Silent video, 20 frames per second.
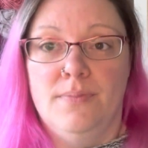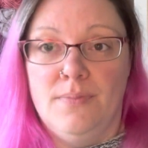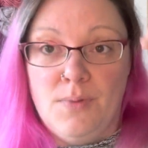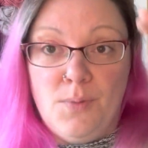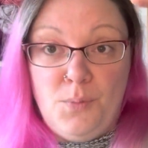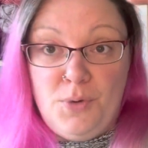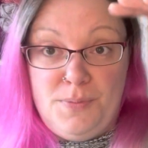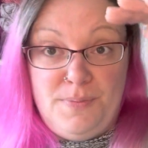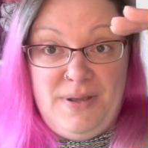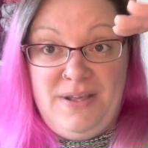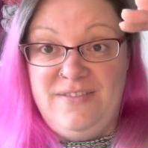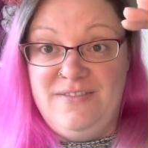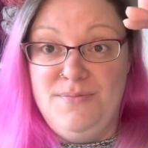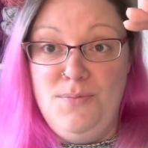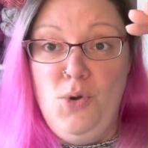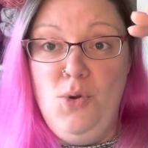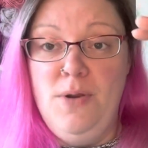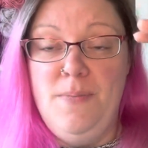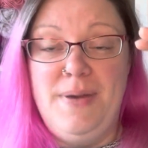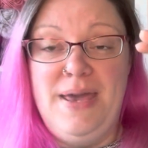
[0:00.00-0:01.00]
would be
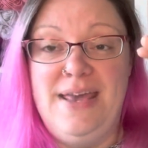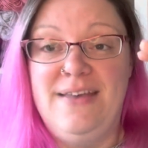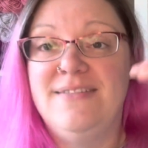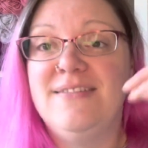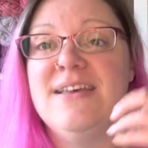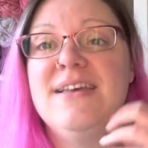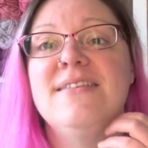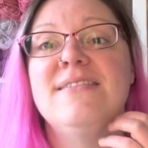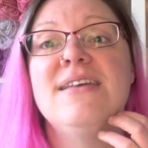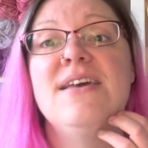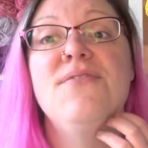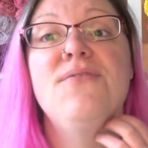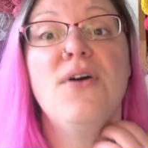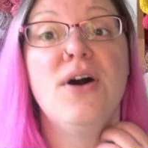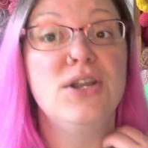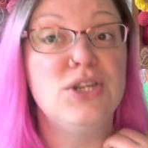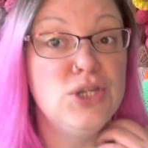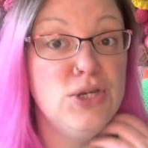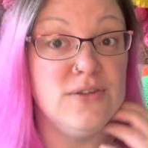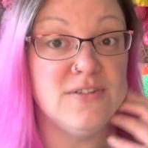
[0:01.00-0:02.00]
smaller pieces if
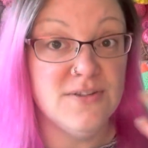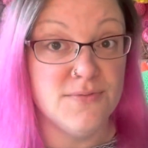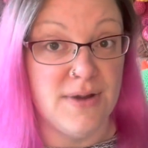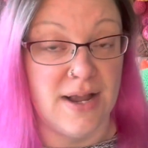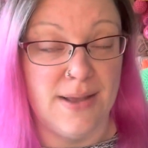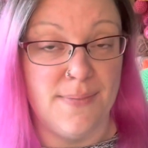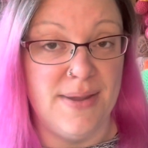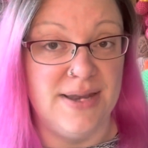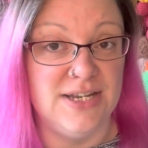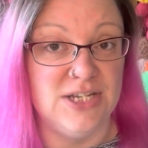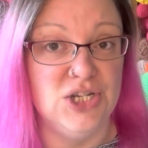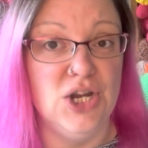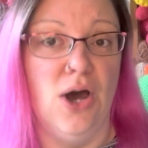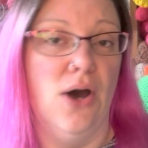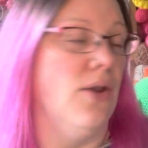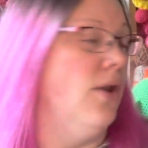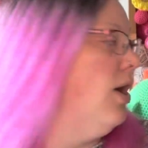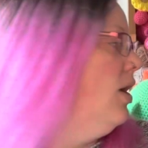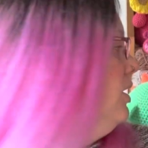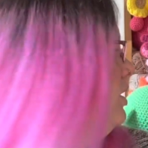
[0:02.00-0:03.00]
I'd use the recommended
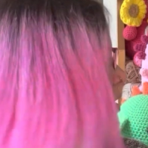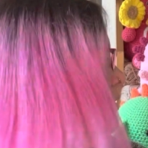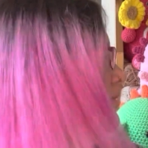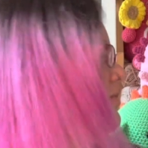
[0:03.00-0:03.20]
yarn. I use